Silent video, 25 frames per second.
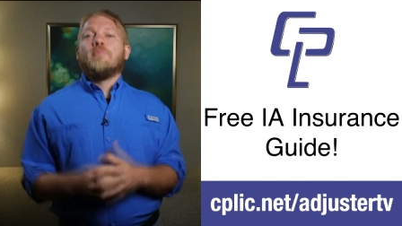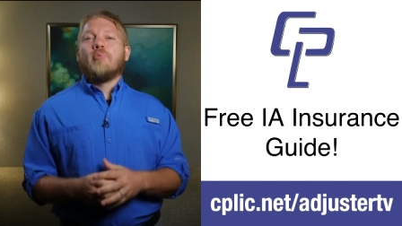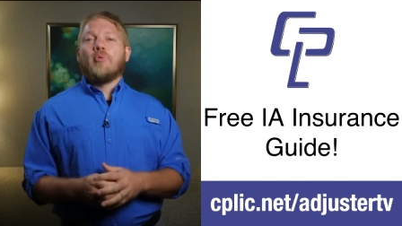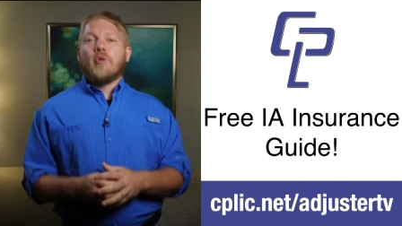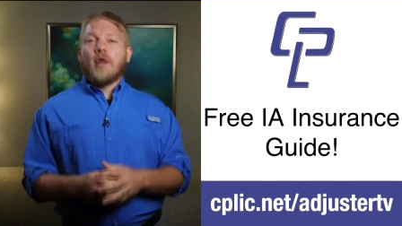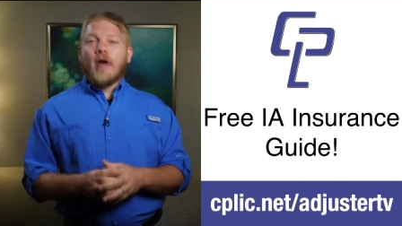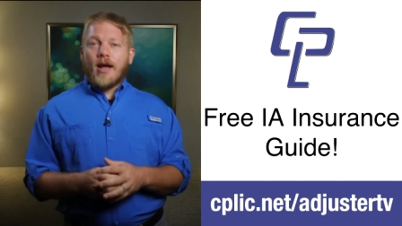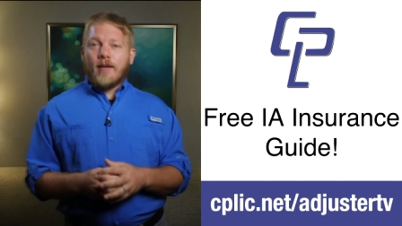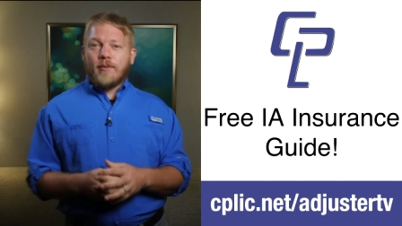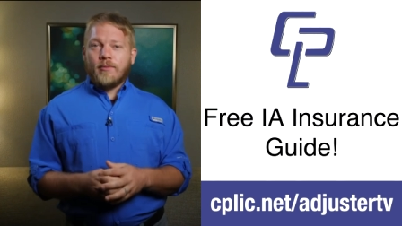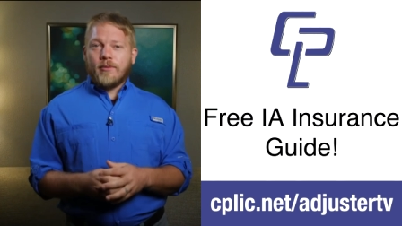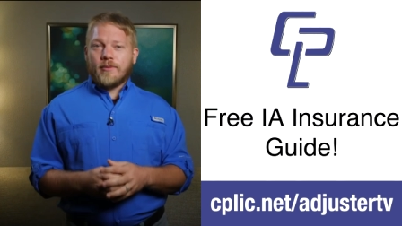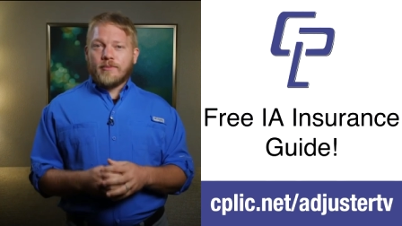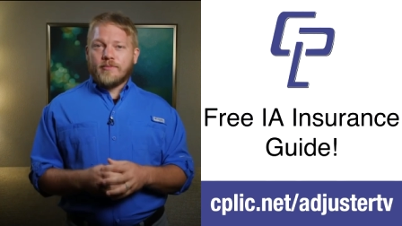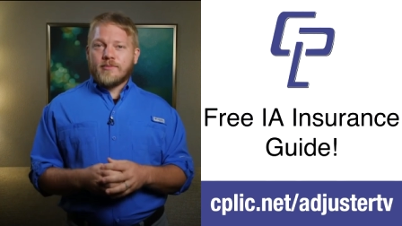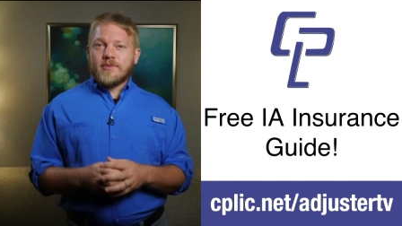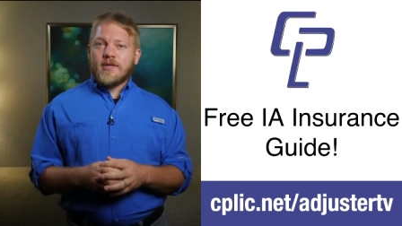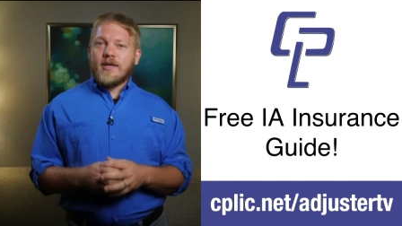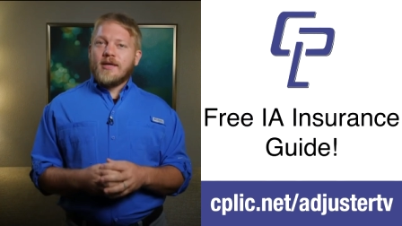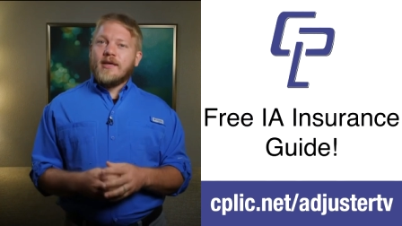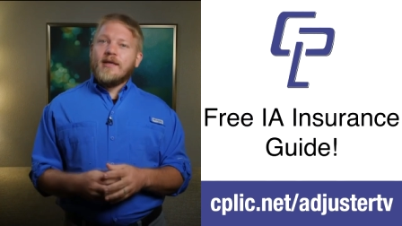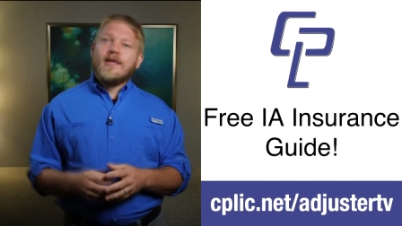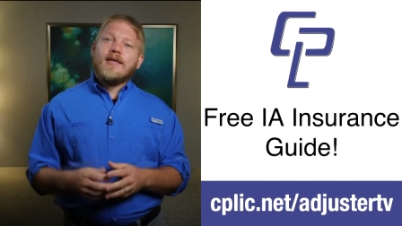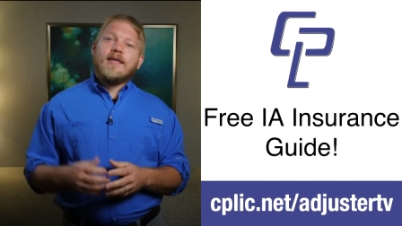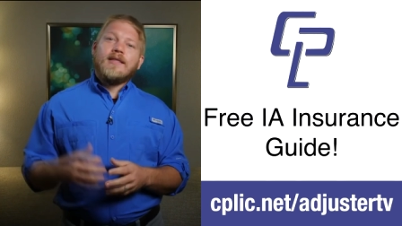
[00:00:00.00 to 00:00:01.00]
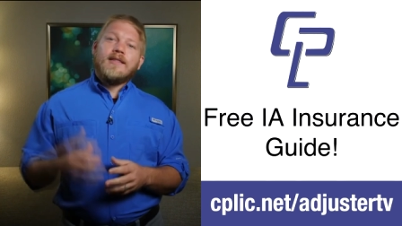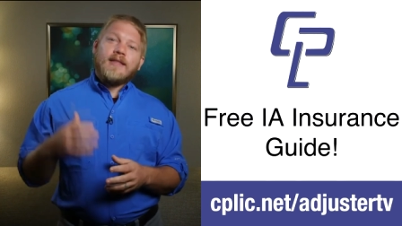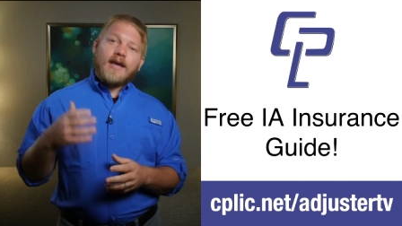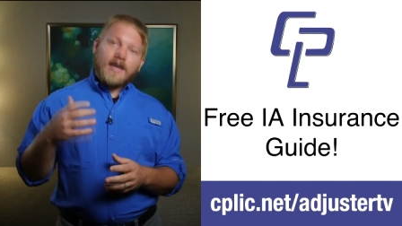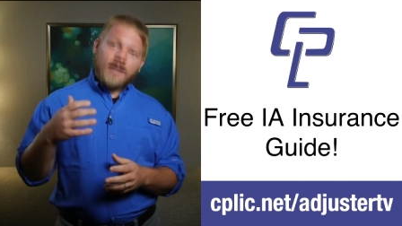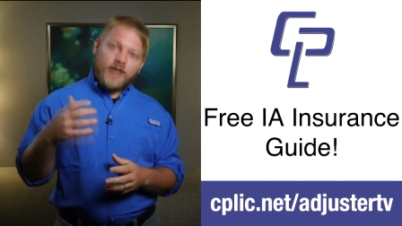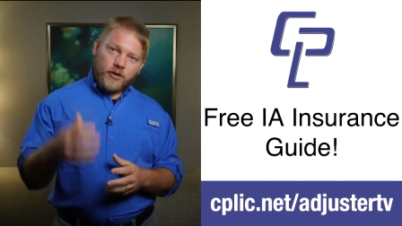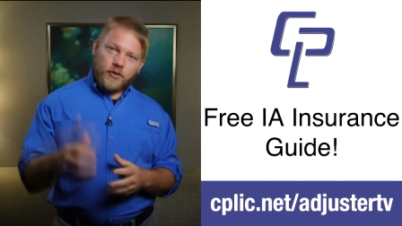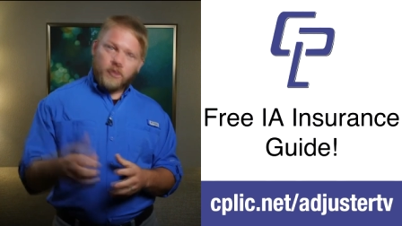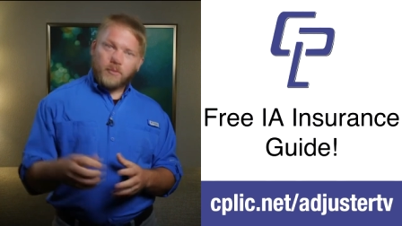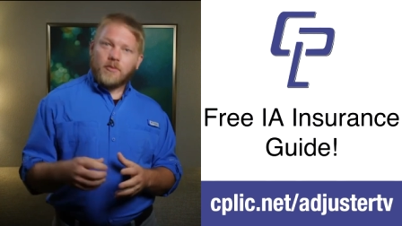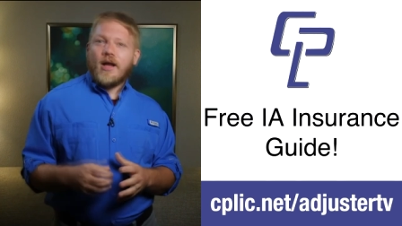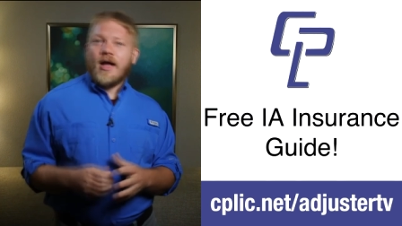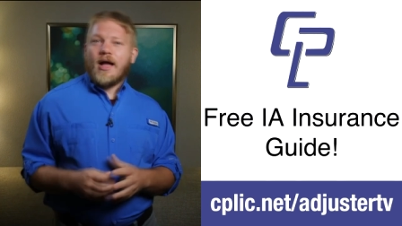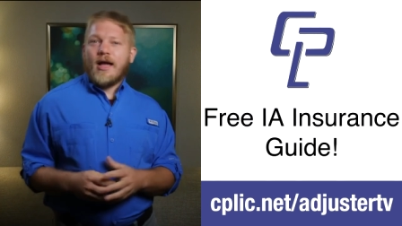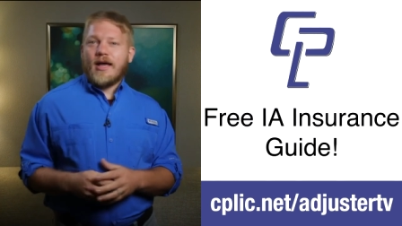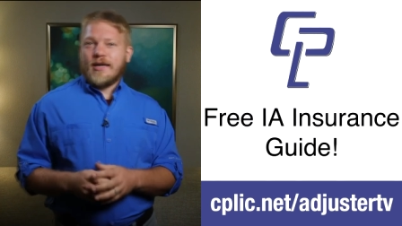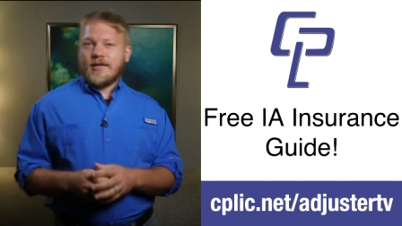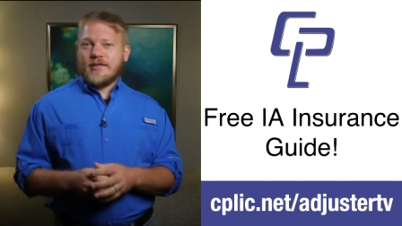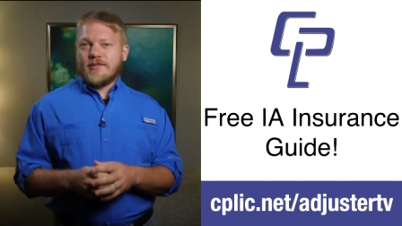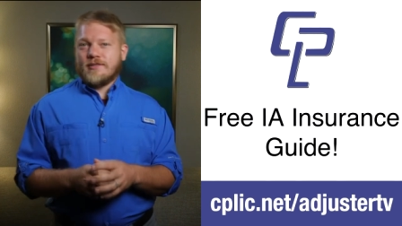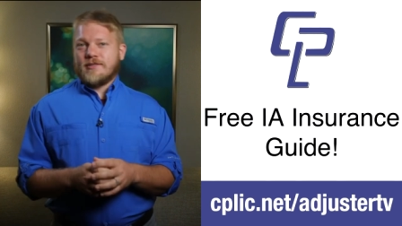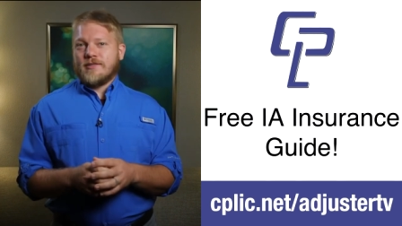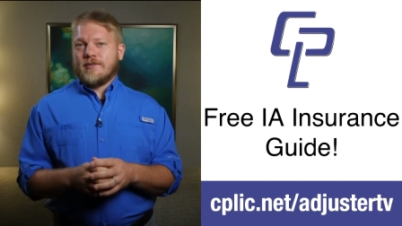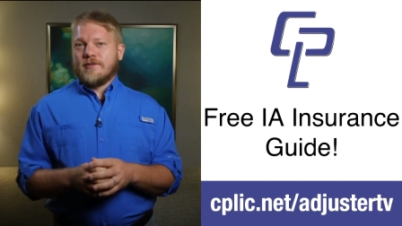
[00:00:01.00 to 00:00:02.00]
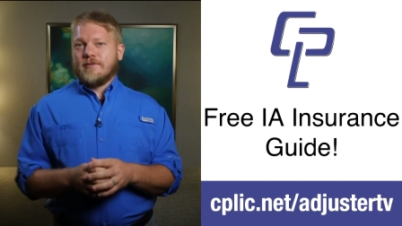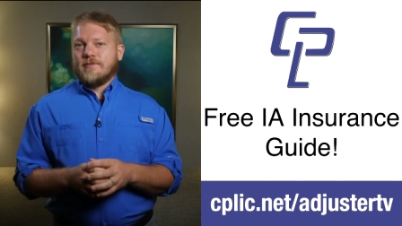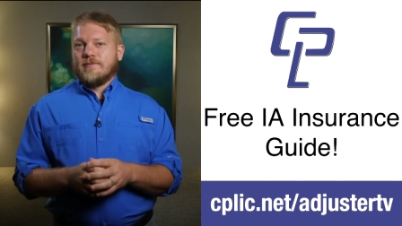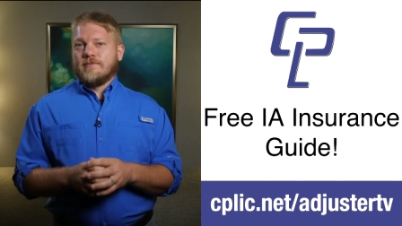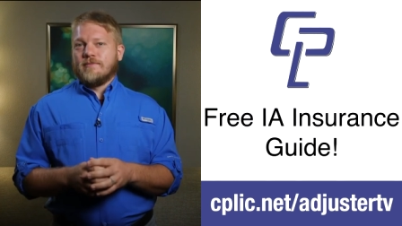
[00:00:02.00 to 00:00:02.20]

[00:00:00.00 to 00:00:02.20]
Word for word: problems that can arise.